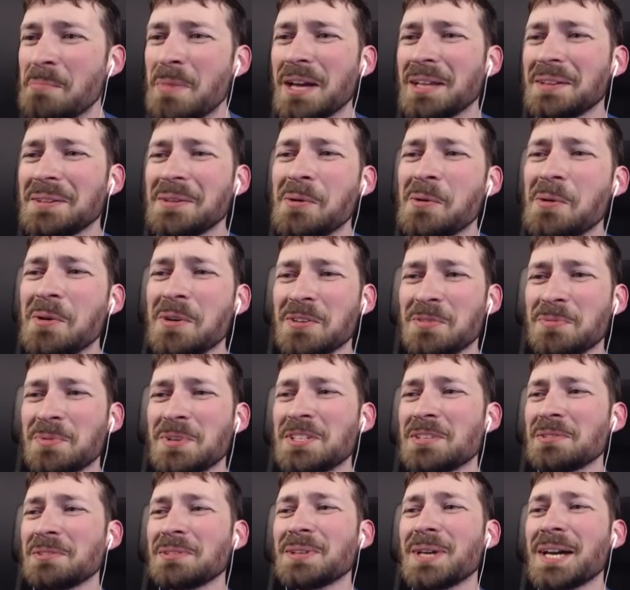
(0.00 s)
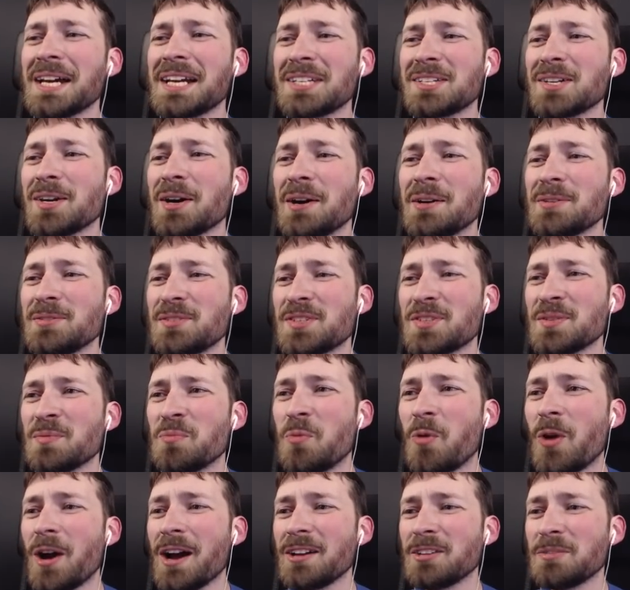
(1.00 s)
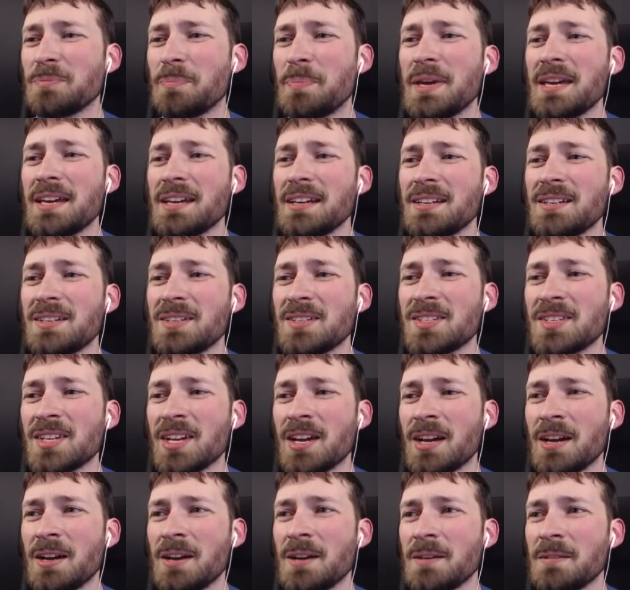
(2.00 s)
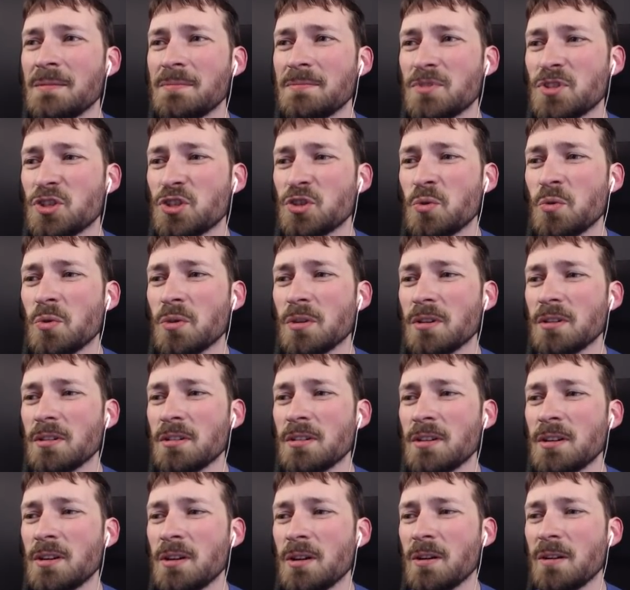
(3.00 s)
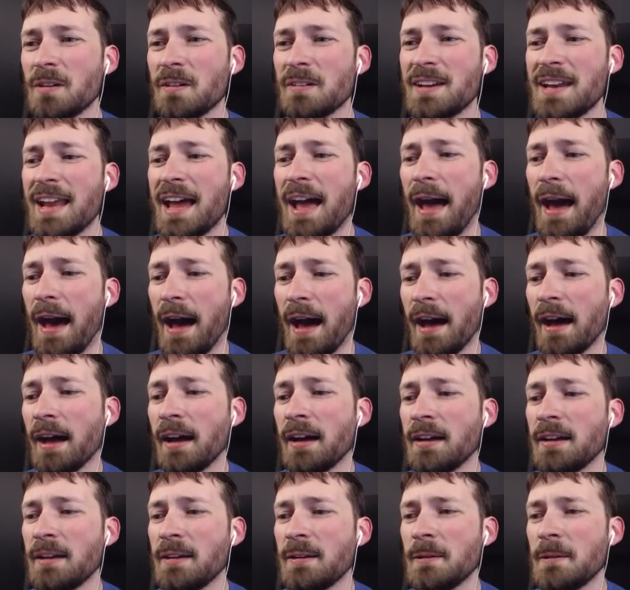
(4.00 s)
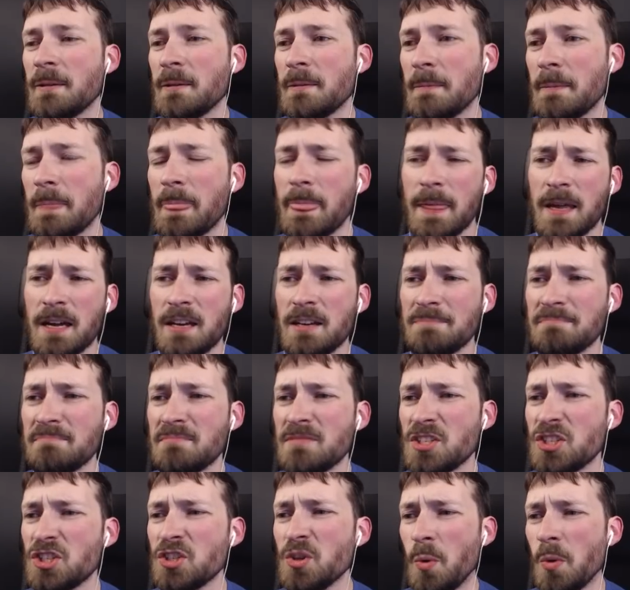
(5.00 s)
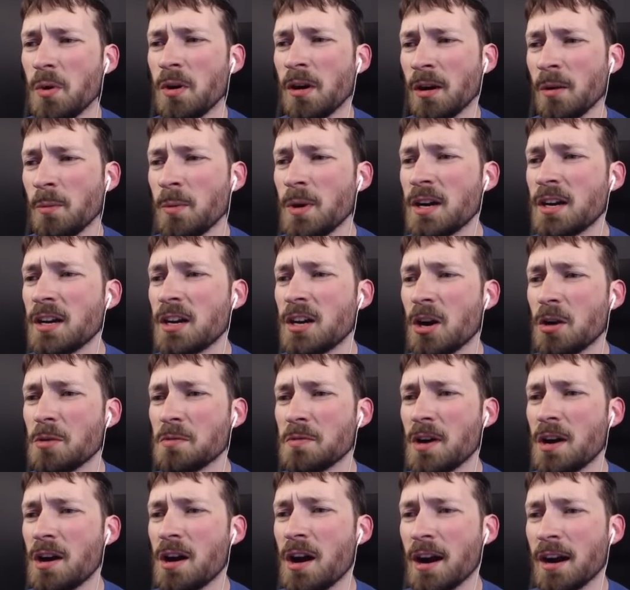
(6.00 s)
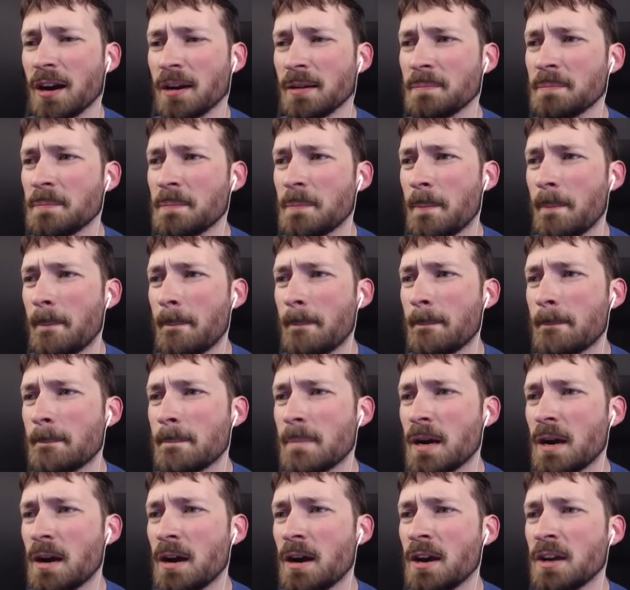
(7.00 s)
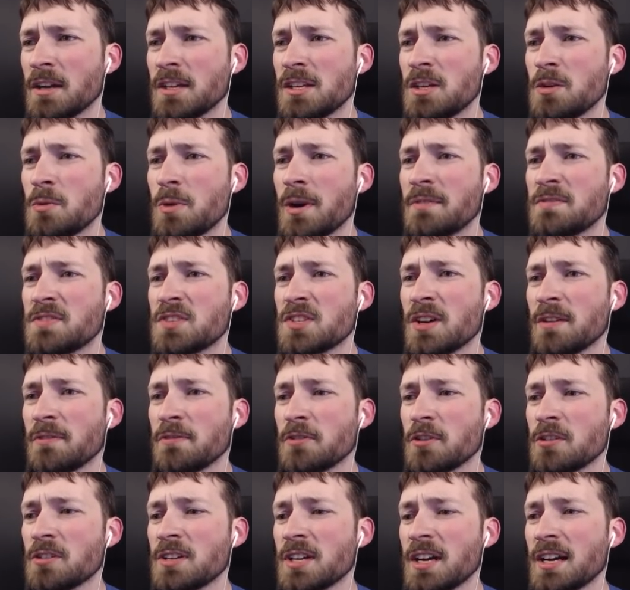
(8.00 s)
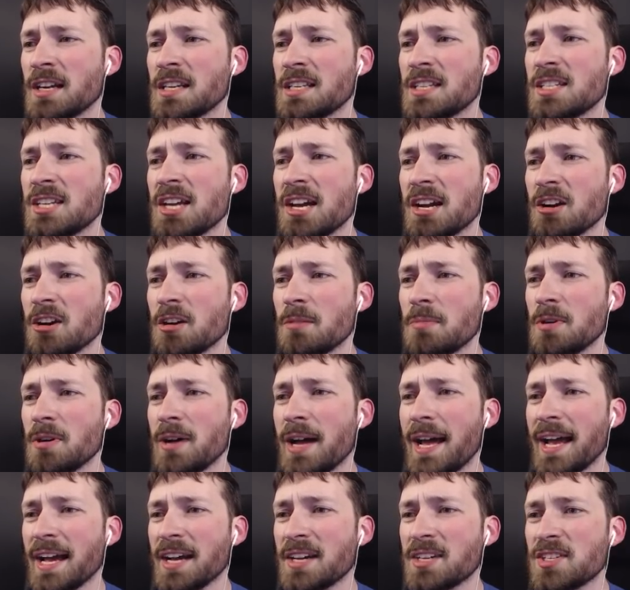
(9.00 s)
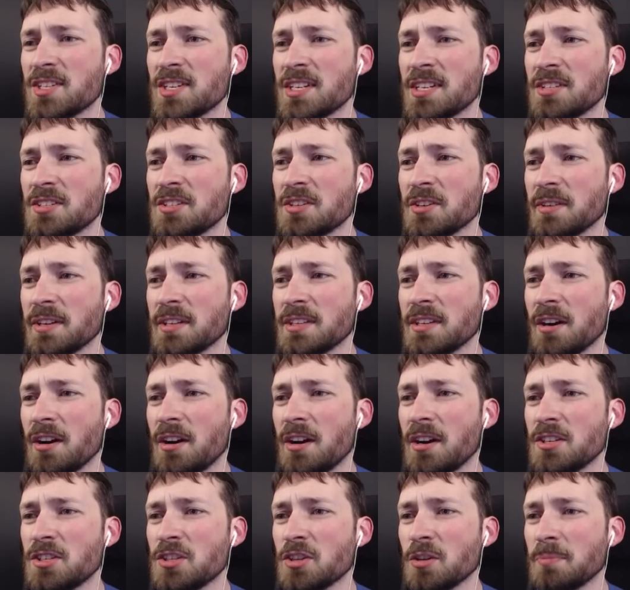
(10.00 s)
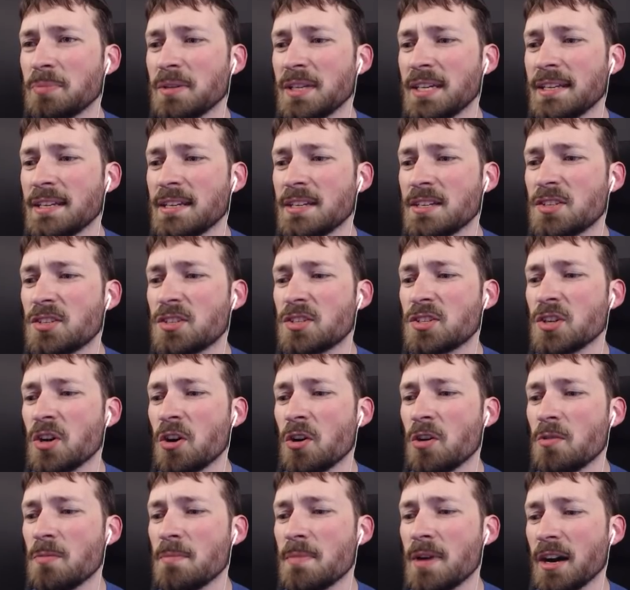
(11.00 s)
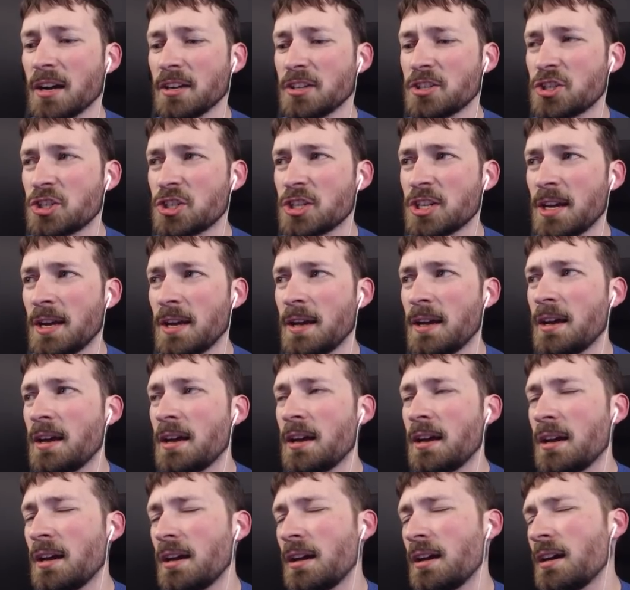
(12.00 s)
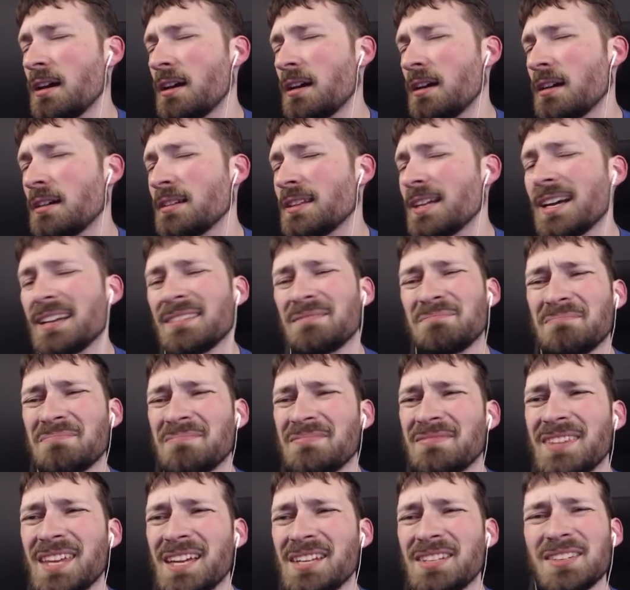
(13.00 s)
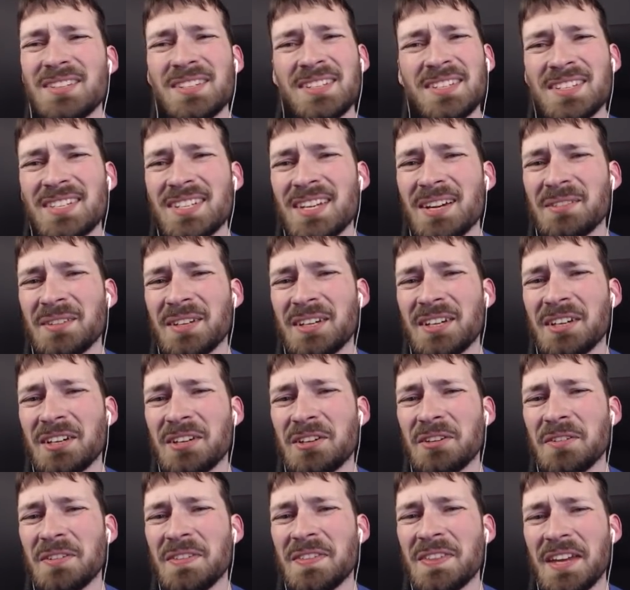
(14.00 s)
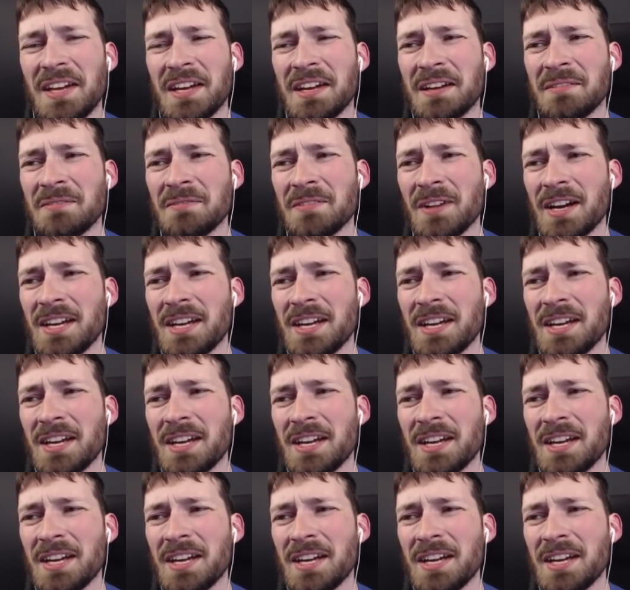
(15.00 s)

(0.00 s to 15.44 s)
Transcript: My lord, would you like to hunt some wild pigs? Sure or nah? Sure, what could go wrong? Uh, you have suffered a terrible accident during the hunt, you're bleeding so much. That, that doesn't sound like a good thing,